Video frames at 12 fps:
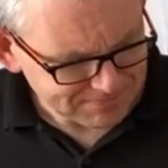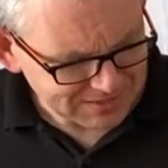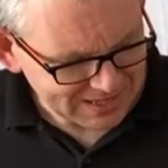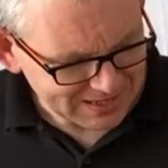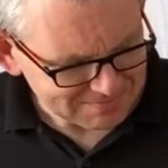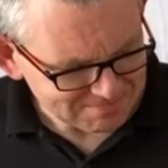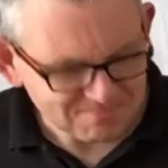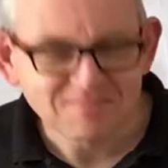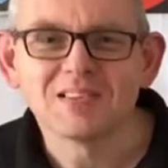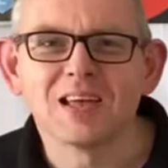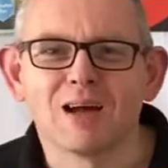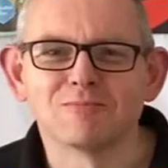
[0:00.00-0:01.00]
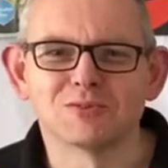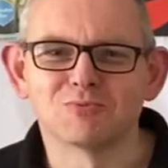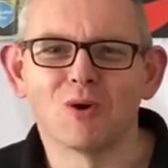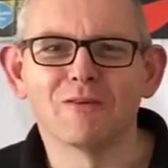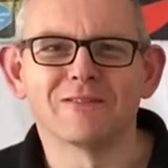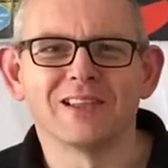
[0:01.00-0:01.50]
Yeah, I'm just
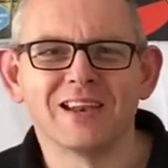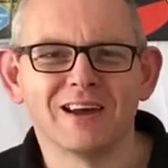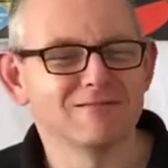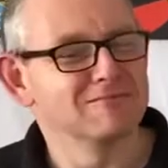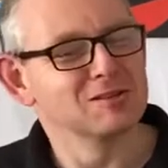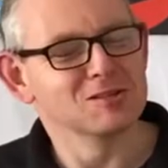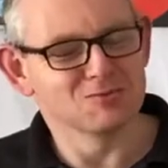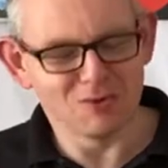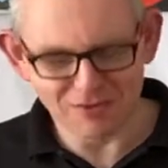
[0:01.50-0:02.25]
waffling now, just